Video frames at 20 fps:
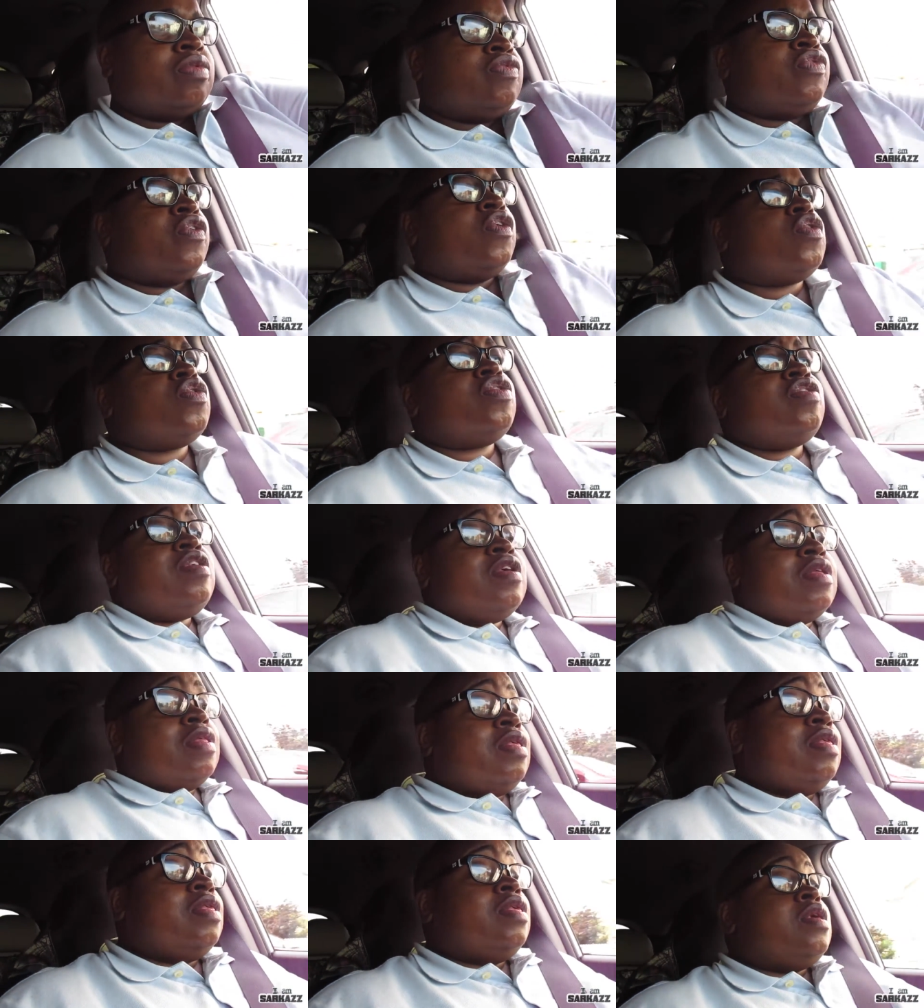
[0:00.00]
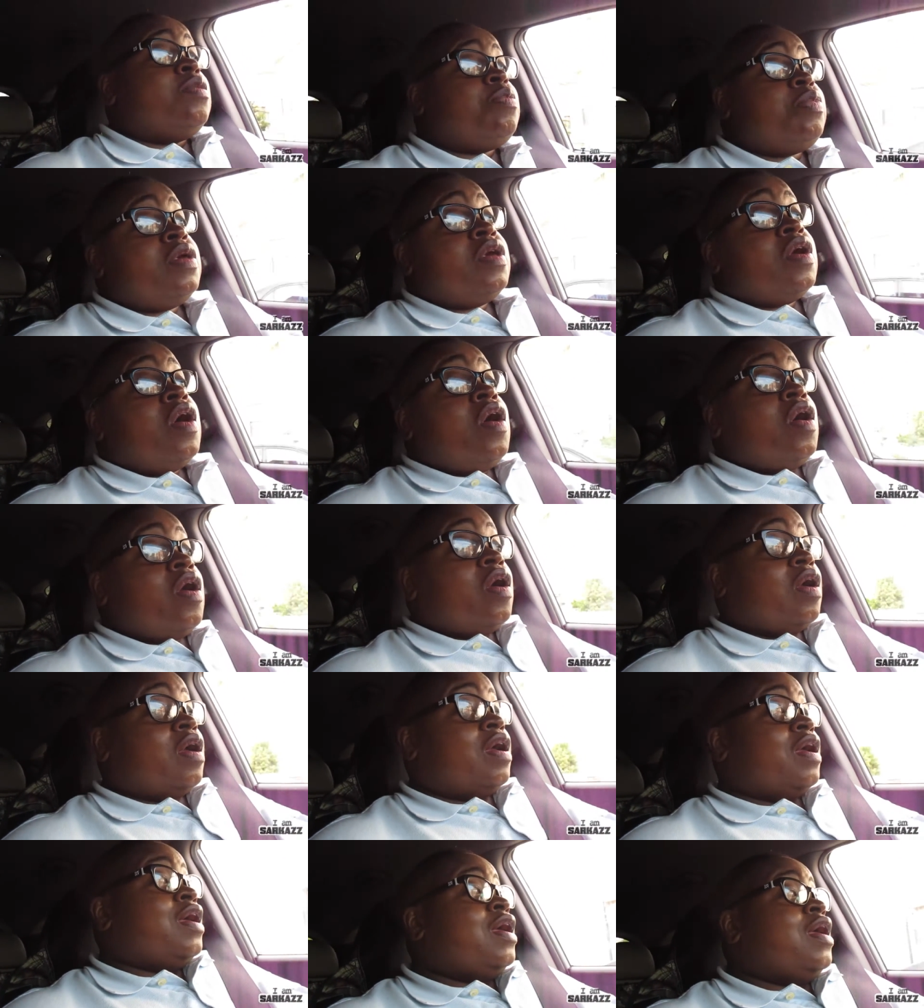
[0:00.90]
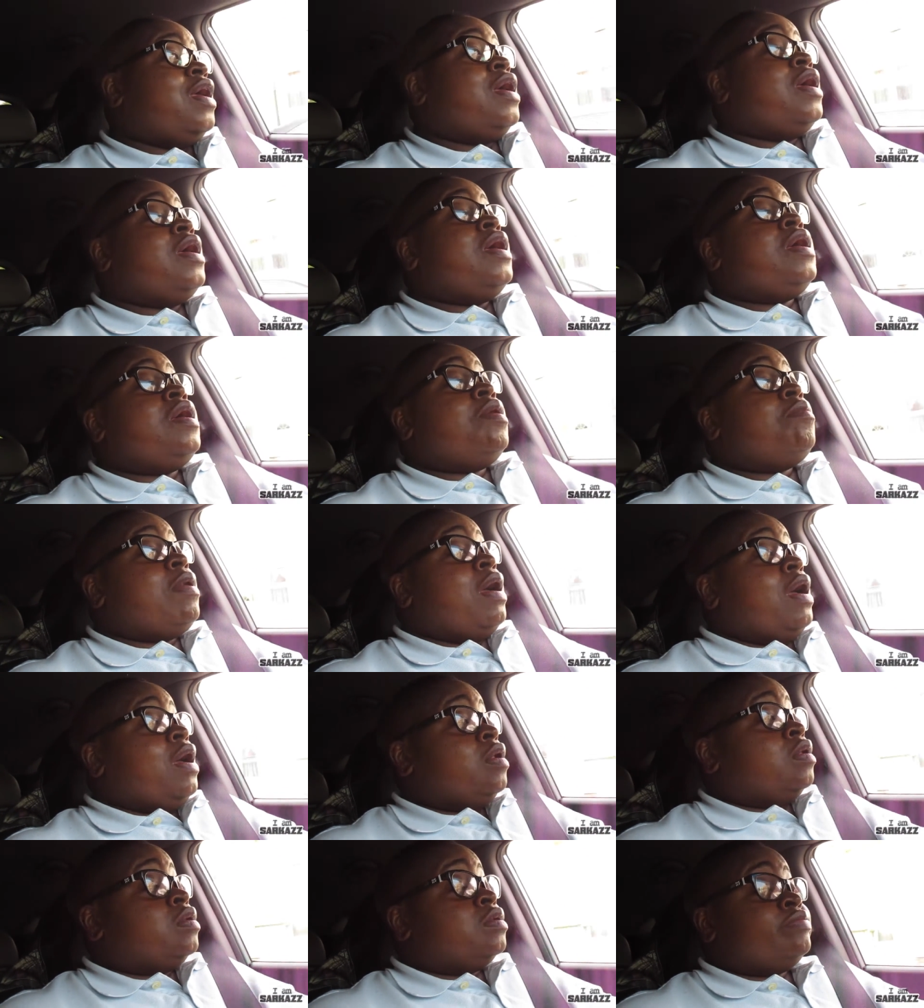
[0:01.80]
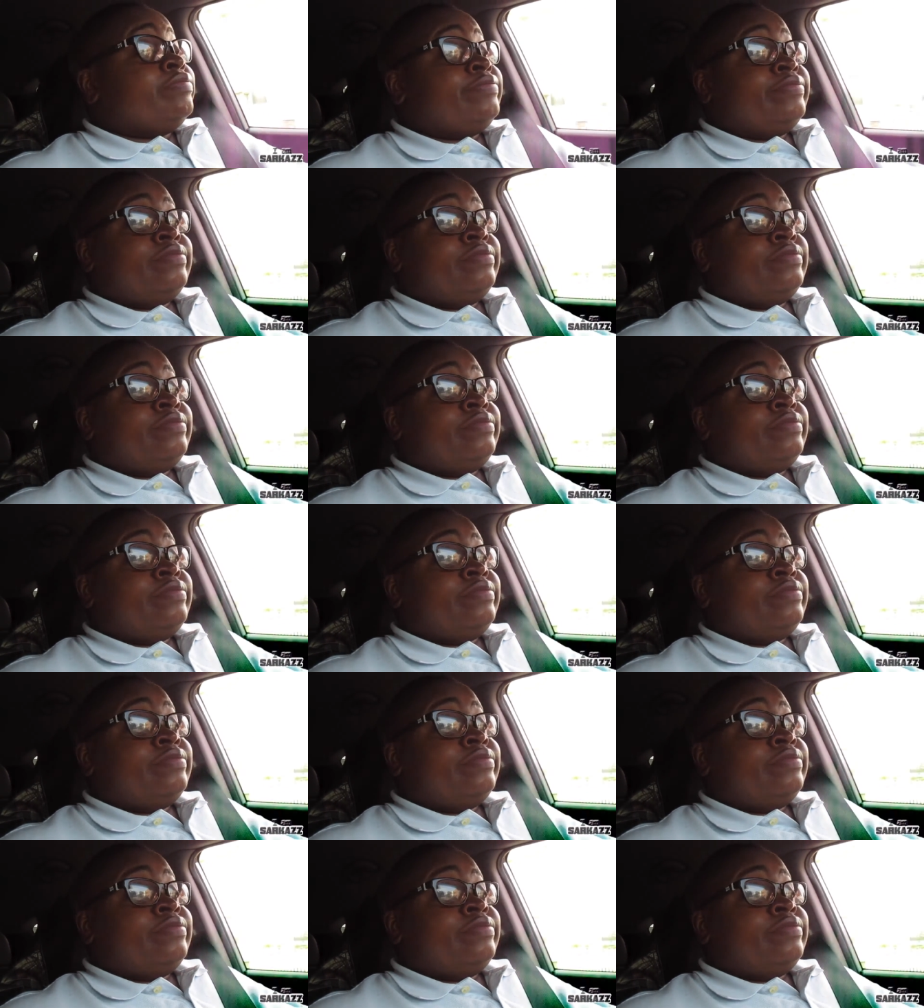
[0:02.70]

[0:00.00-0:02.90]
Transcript: versed in CPR. I